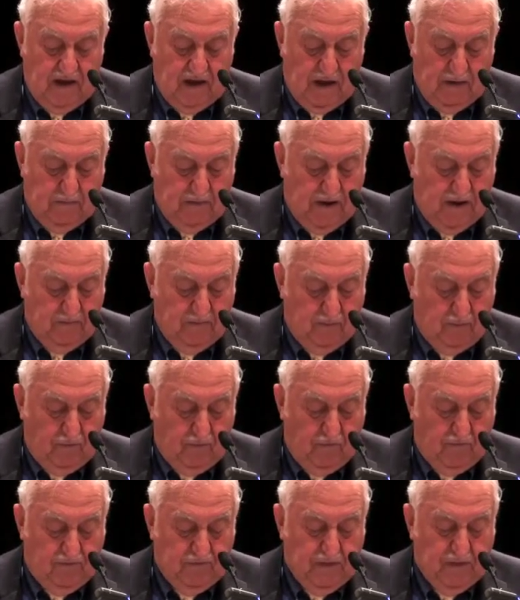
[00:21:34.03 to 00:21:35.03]
upon
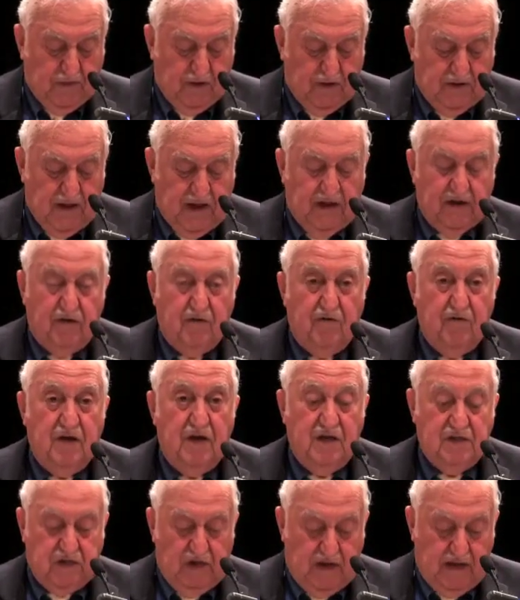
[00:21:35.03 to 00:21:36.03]
proof that the debtor
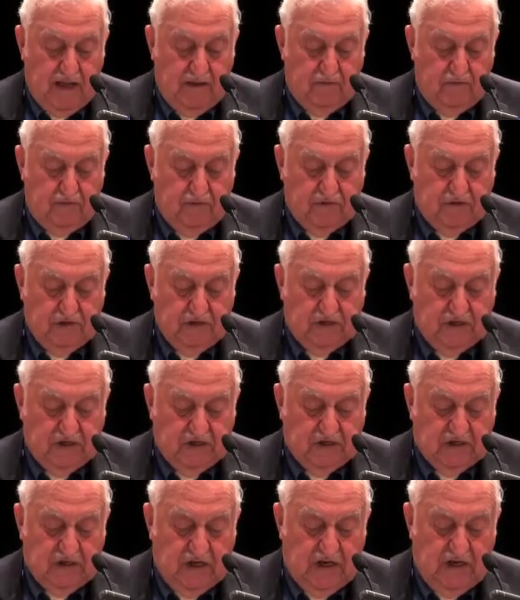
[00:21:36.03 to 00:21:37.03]
is unable to
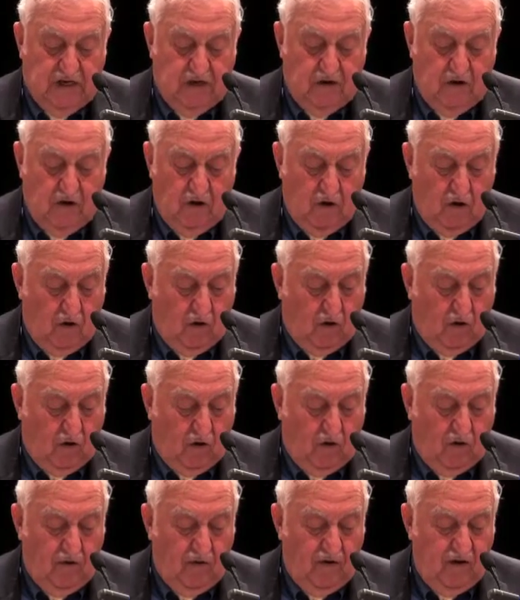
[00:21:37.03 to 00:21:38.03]
succeed or
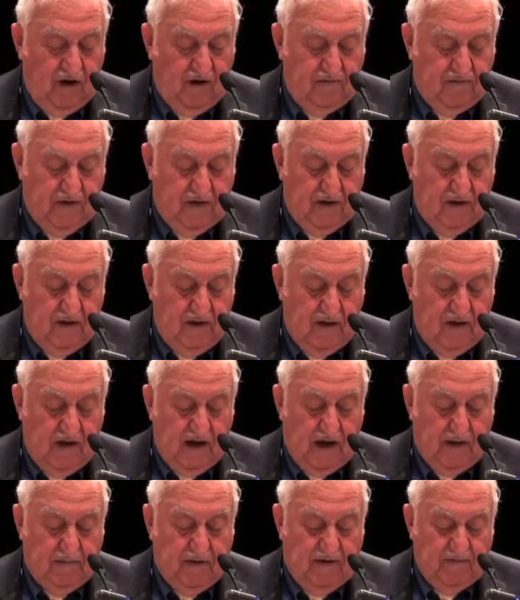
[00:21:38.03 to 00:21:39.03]
earn a living
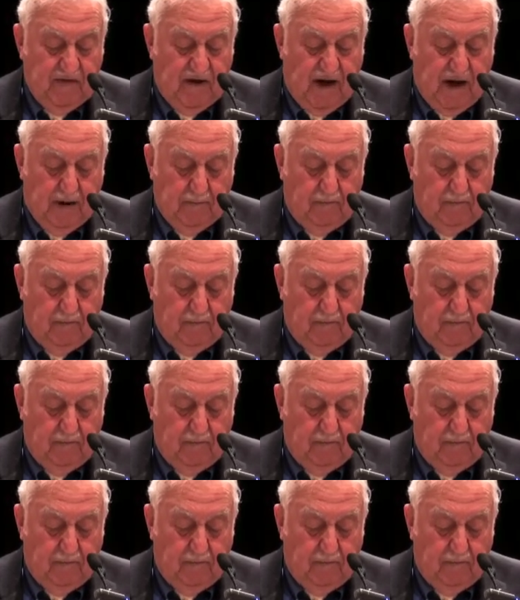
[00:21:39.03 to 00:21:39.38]
above the